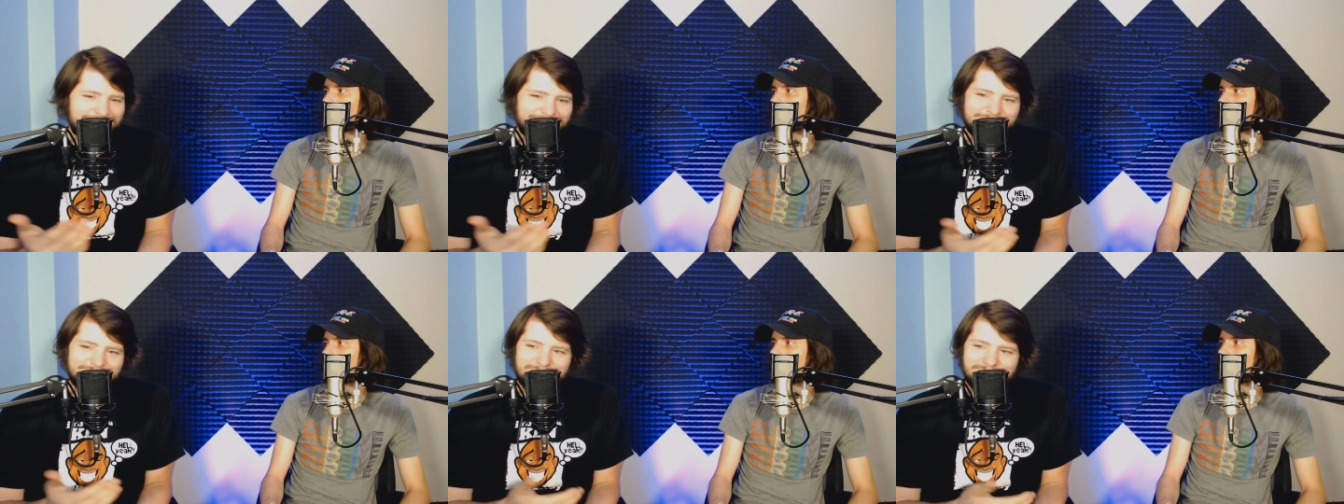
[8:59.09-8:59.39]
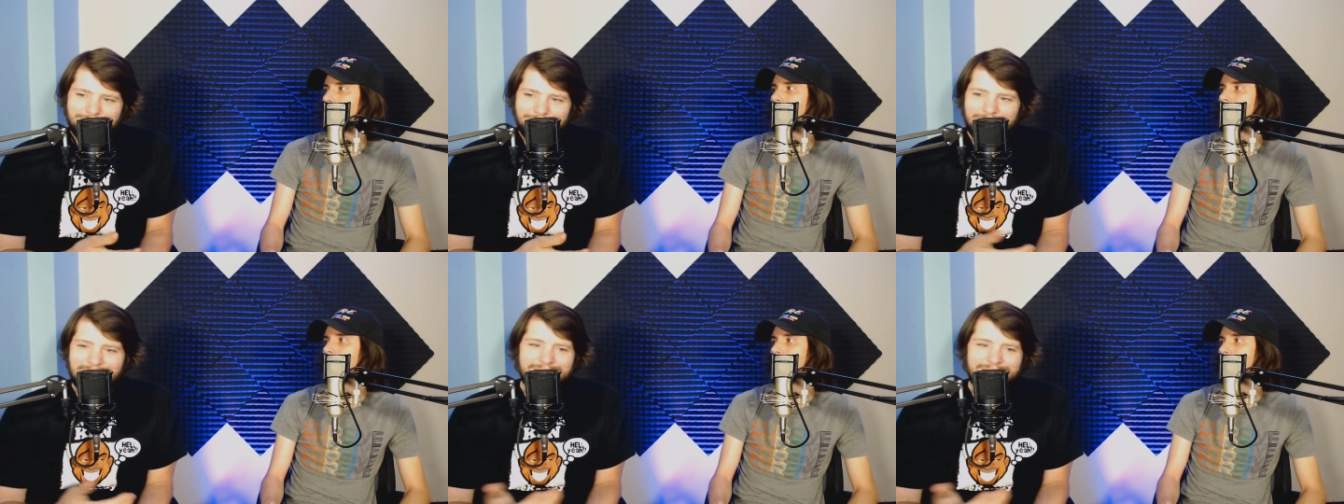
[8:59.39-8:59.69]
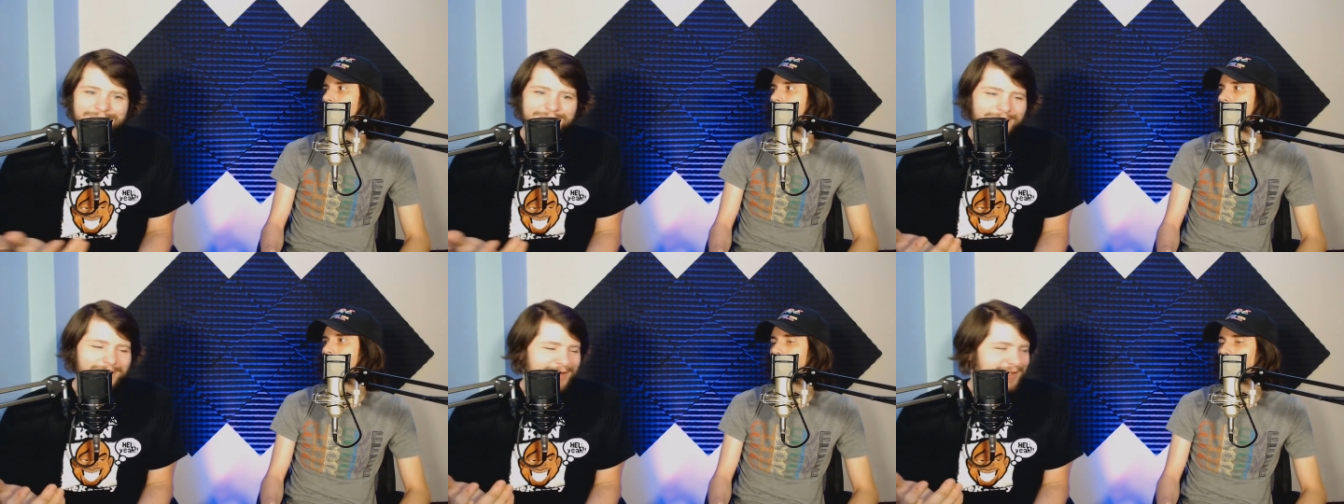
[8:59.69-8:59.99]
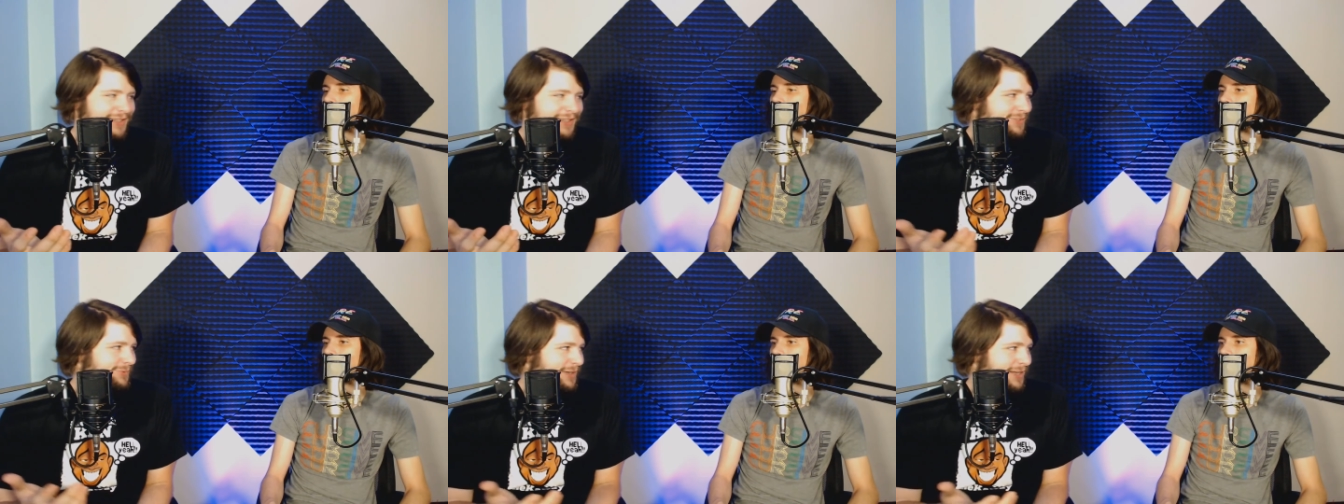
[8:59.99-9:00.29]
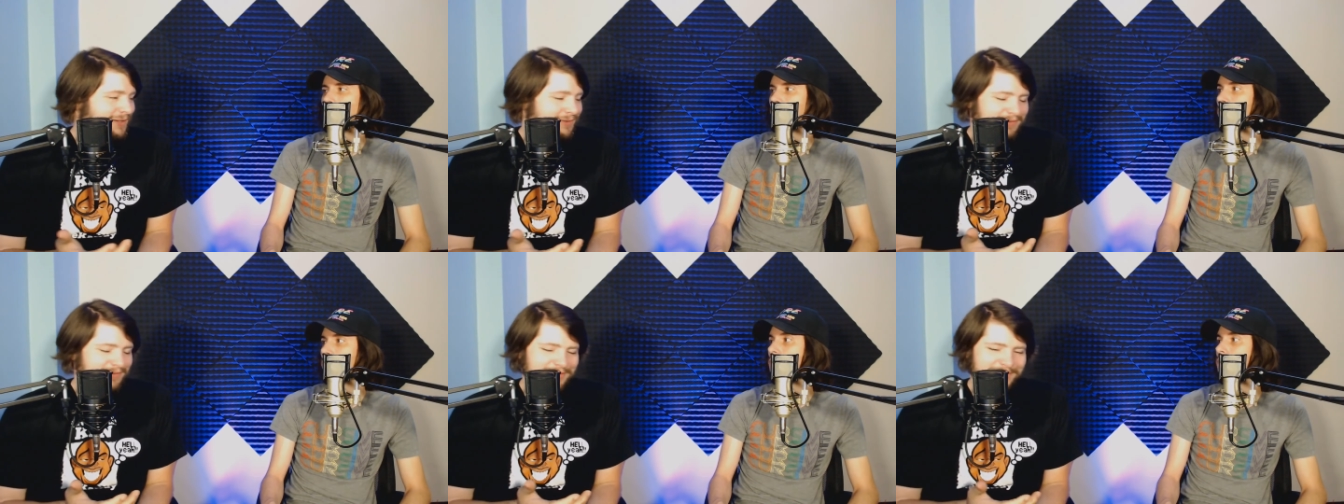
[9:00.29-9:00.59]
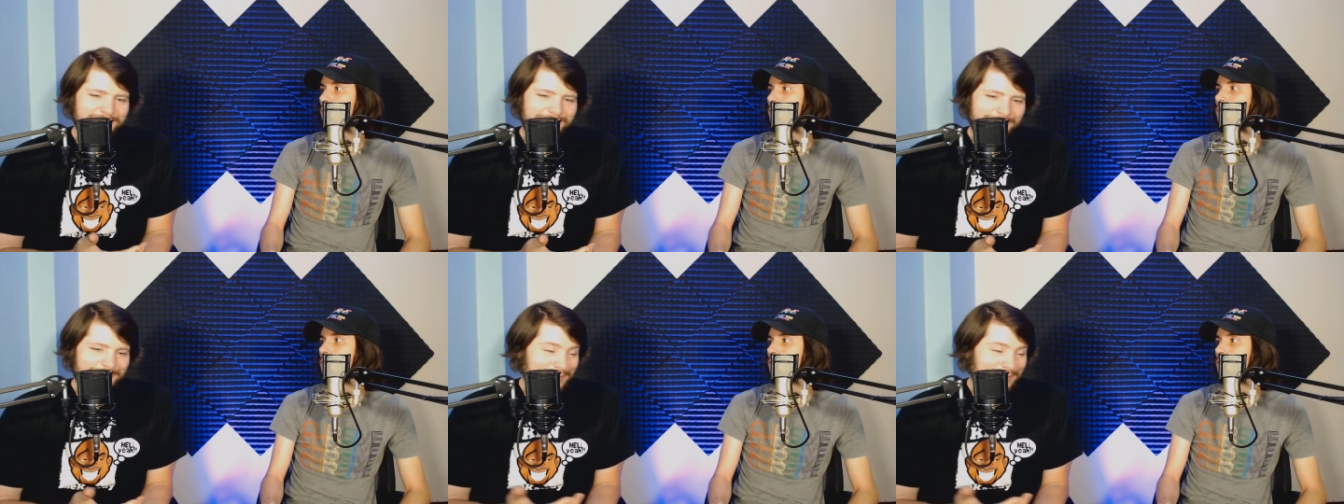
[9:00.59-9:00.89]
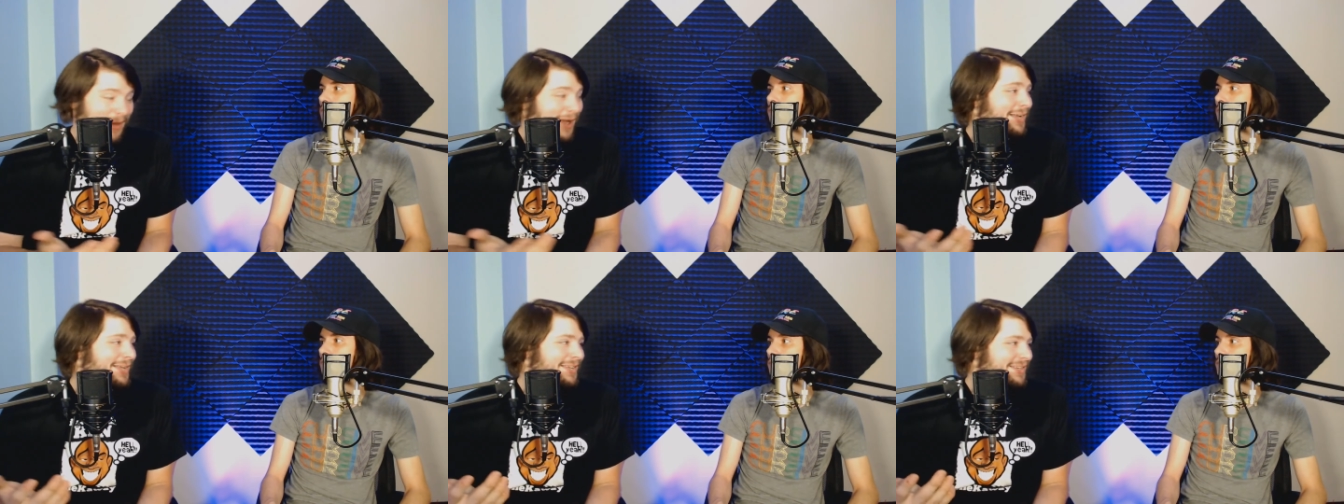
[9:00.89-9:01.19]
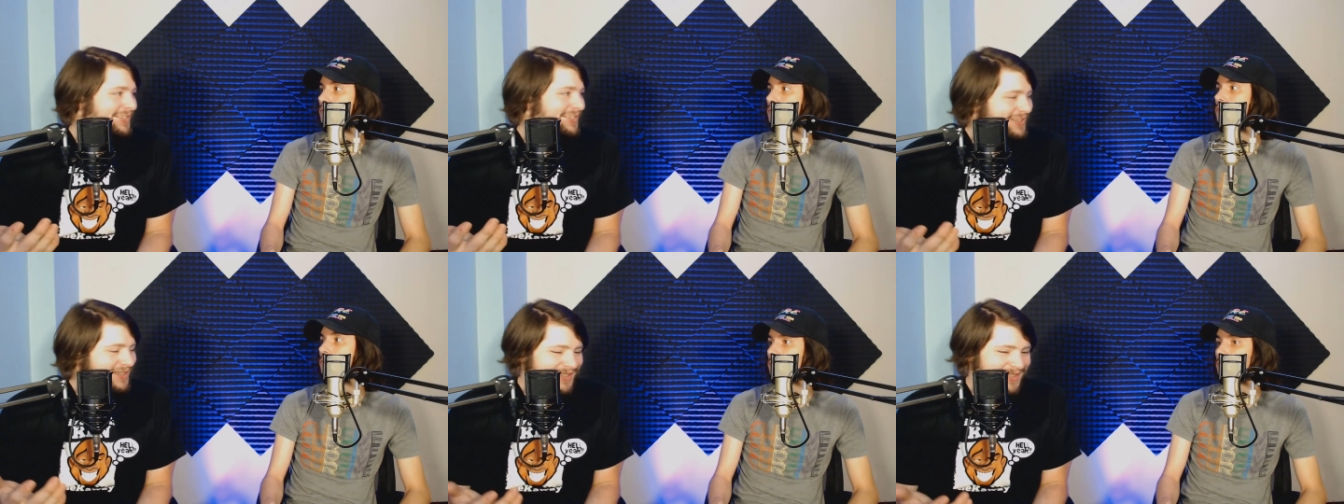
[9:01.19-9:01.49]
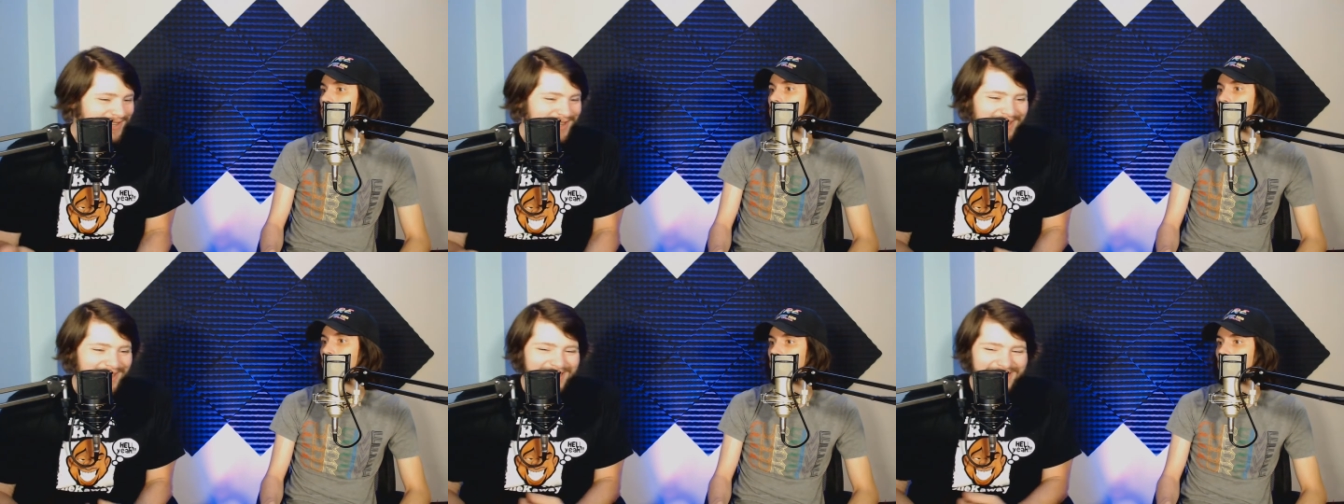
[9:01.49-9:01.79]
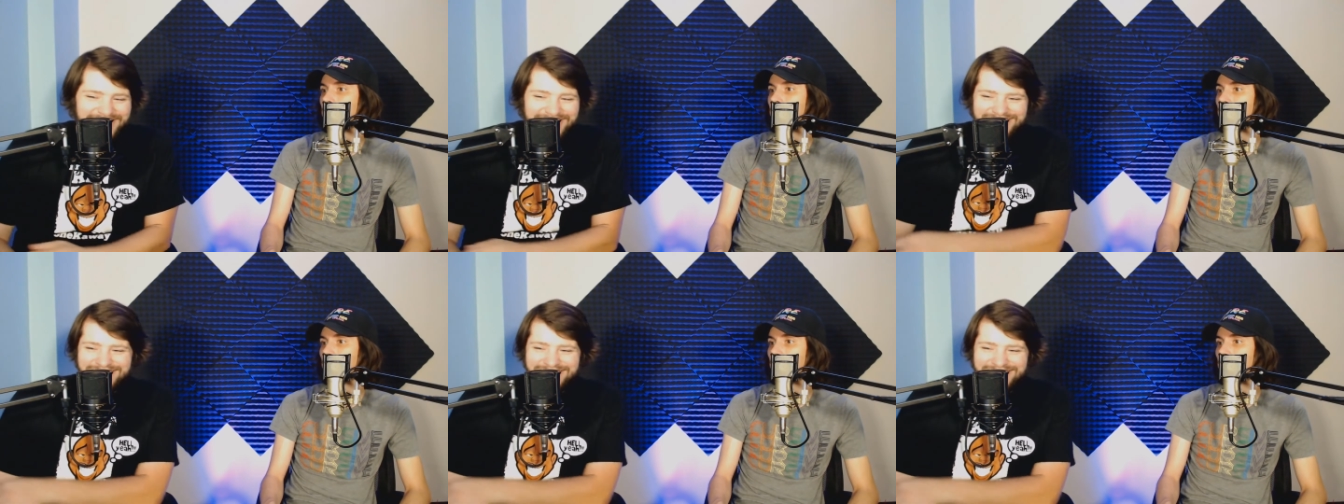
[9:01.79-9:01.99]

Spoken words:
to a wider audience what he was trying to say.